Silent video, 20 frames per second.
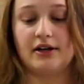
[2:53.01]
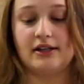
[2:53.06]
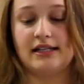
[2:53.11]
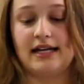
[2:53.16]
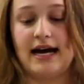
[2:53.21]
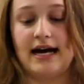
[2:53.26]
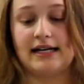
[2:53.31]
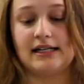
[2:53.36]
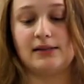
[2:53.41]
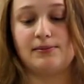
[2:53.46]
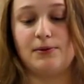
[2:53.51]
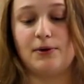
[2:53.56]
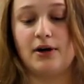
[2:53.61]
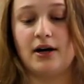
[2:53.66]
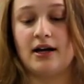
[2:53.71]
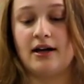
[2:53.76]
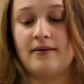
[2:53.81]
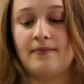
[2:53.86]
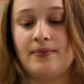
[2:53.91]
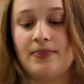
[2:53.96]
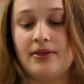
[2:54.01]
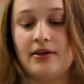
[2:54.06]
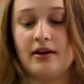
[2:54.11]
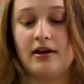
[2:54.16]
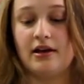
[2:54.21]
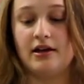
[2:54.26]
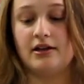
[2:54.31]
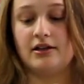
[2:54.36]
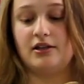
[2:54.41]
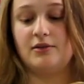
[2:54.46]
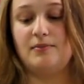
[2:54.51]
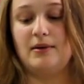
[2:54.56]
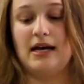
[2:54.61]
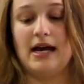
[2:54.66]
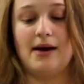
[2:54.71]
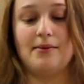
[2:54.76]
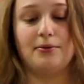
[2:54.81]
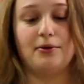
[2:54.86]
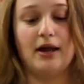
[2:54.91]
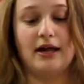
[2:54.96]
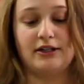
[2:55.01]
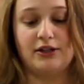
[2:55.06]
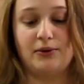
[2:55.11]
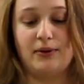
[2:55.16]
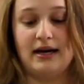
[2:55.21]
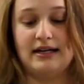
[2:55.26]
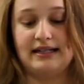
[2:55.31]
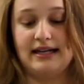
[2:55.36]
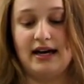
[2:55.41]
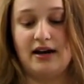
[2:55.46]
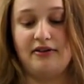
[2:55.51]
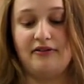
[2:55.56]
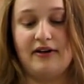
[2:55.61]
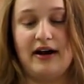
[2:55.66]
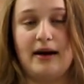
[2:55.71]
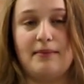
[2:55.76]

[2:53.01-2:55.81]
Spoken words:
textbook to be able to identify